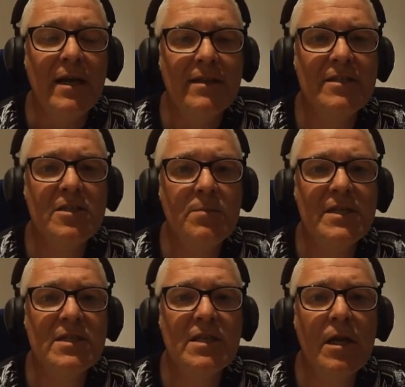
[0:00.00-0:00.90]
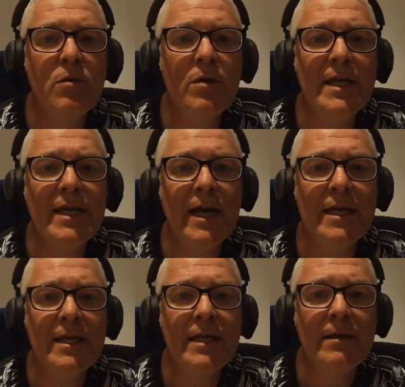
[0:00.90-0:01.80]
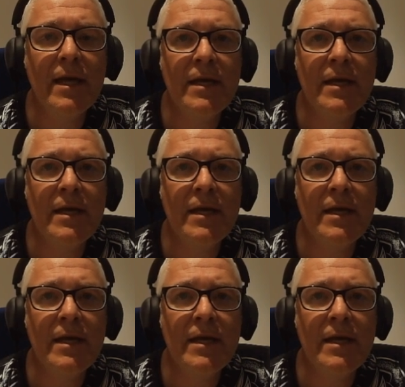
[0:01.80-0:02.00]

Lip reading: This has been slowly gaining